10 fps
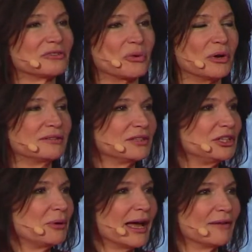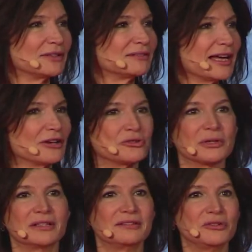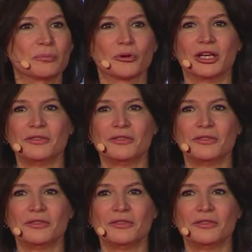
the ones that you have as naturally as you breathe.